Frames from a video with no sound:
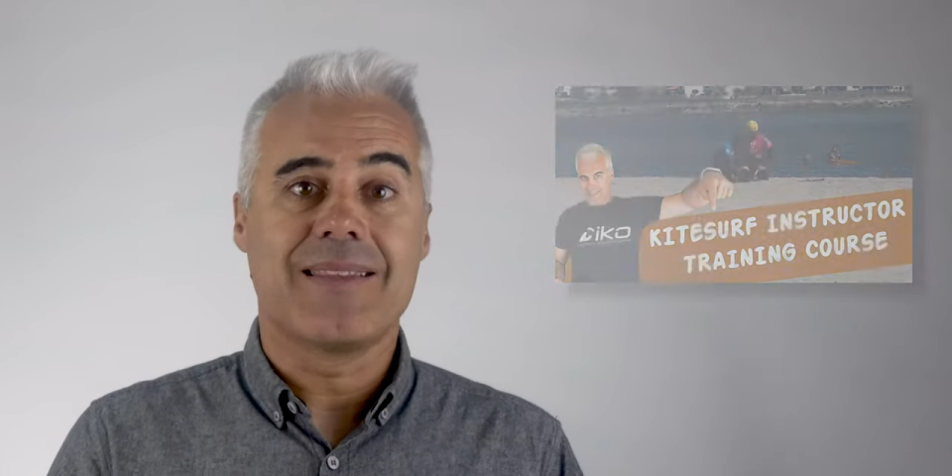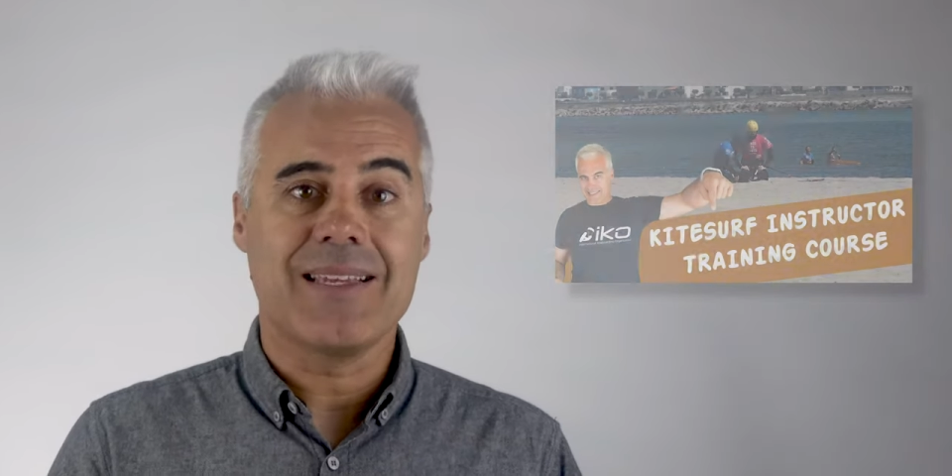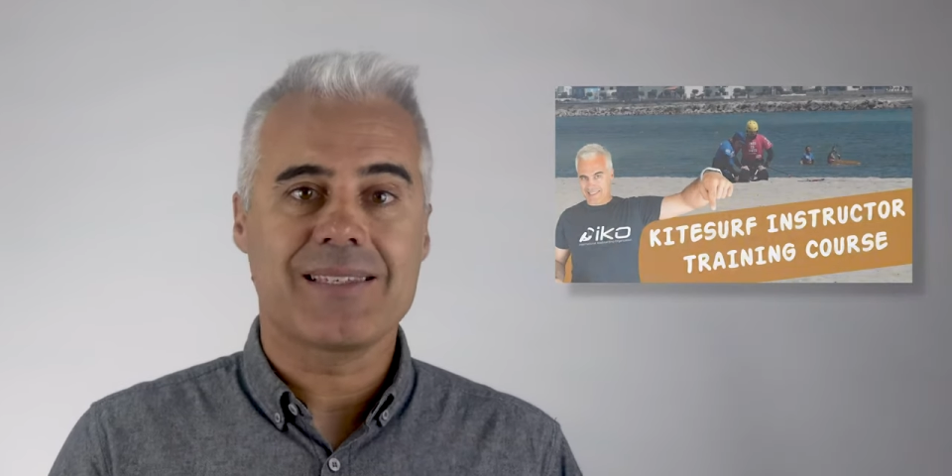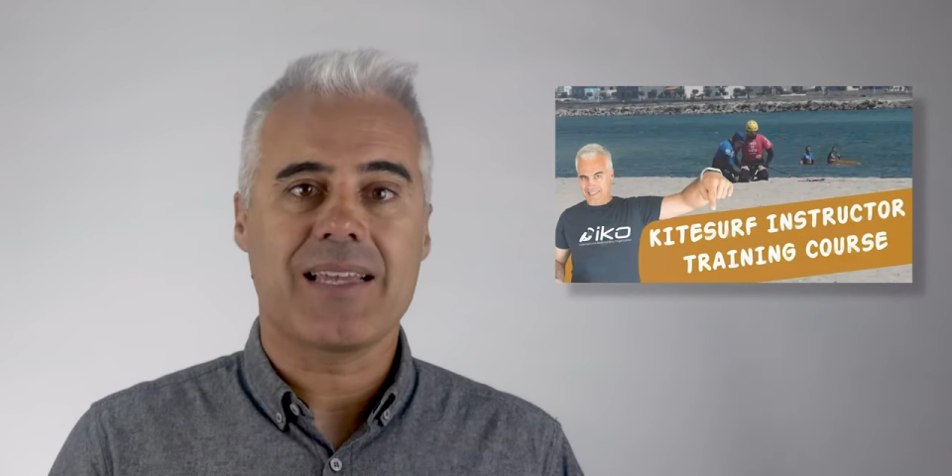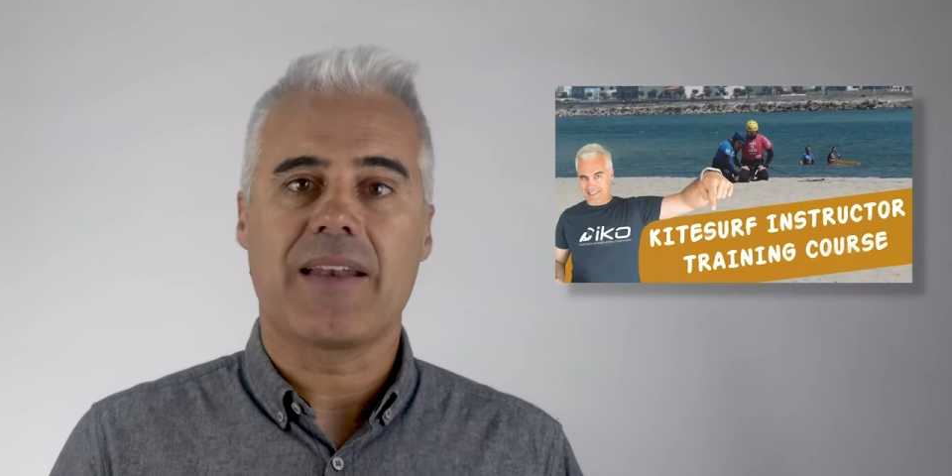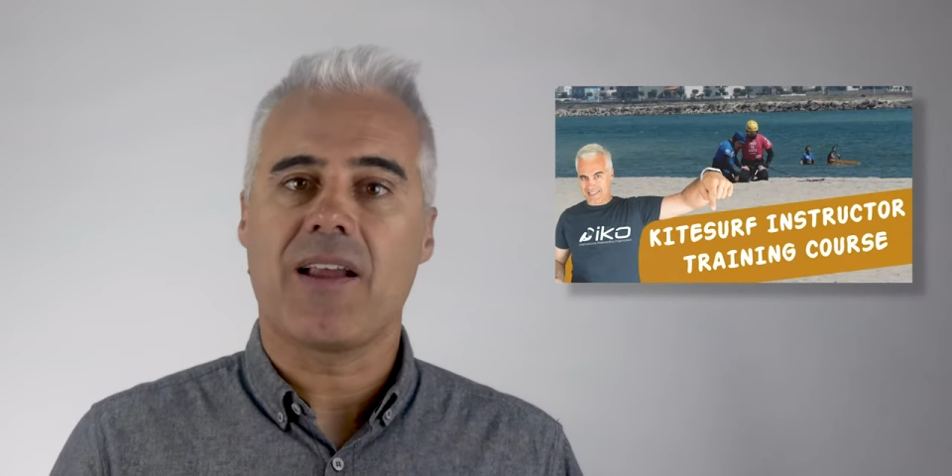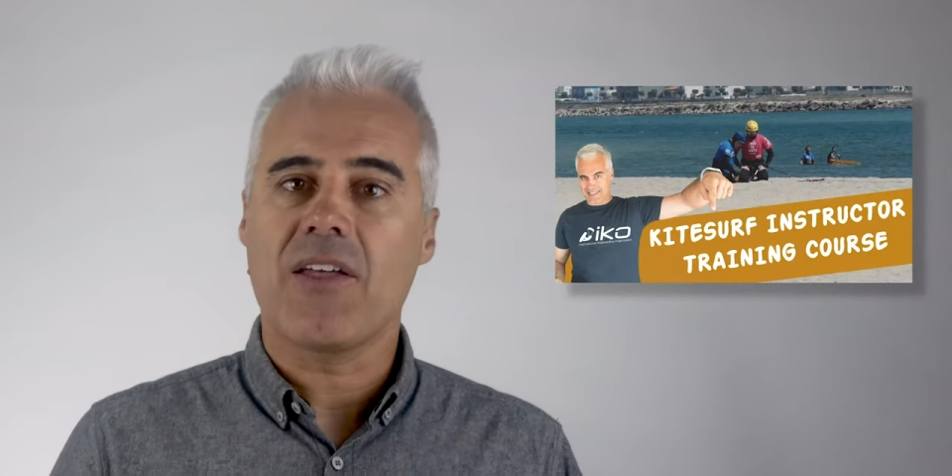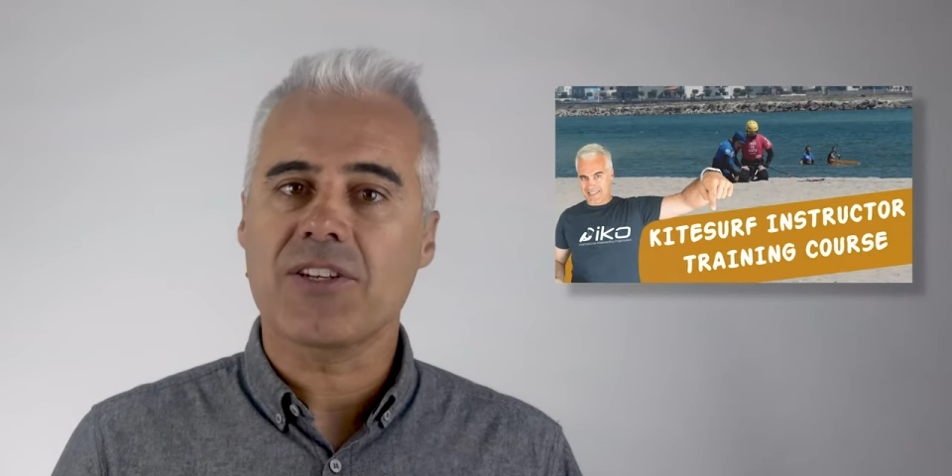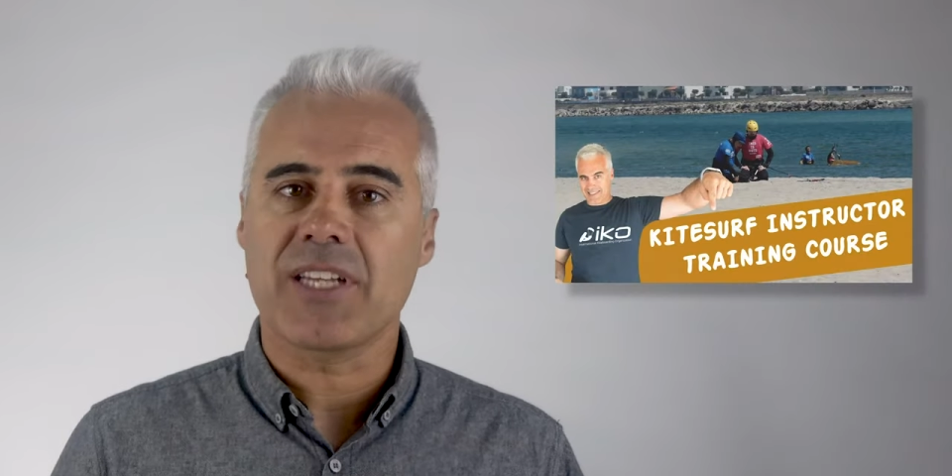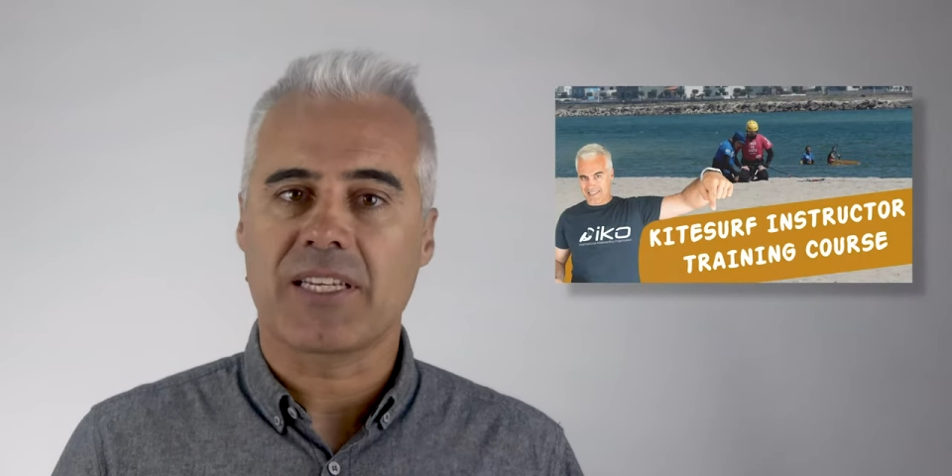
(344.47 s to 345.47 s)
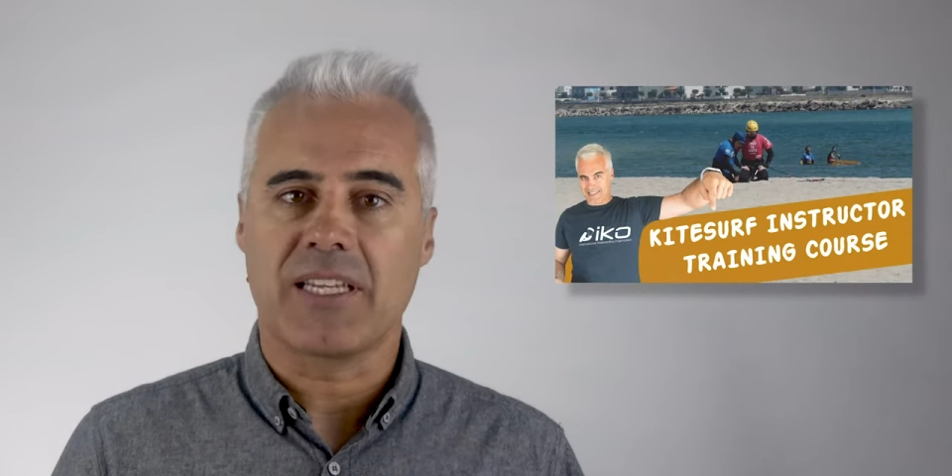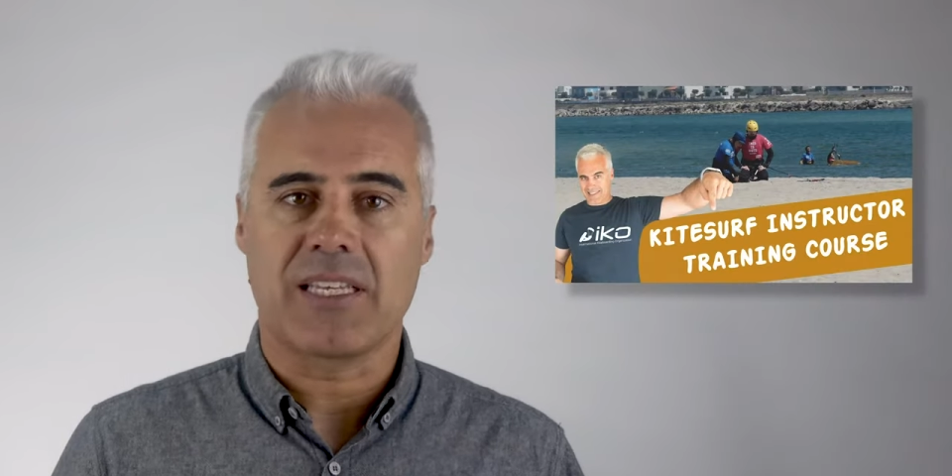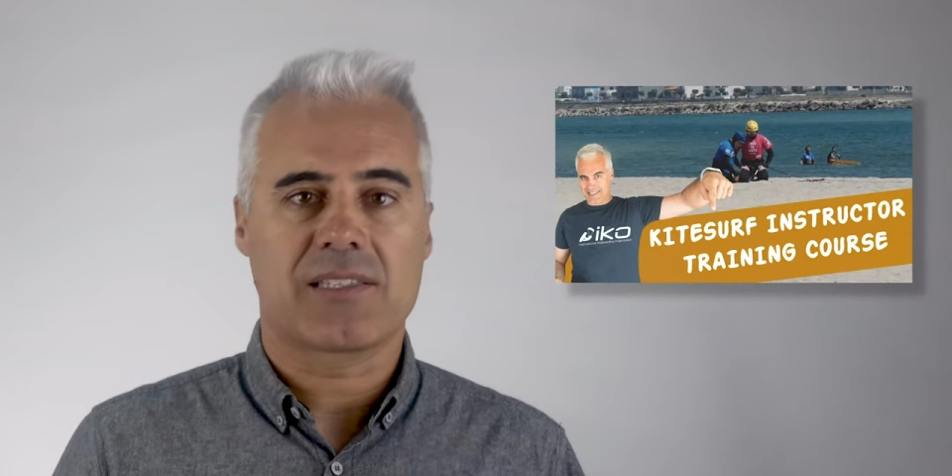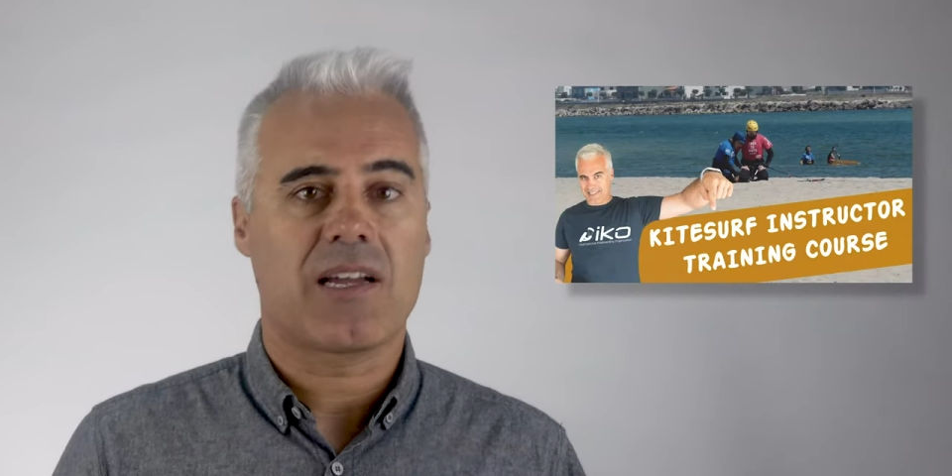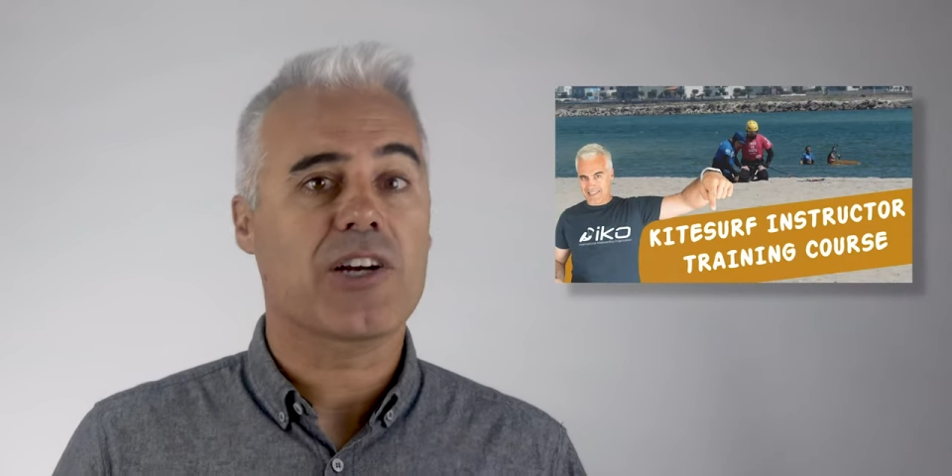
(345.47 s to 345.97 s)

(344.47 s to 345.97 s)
This and other techniques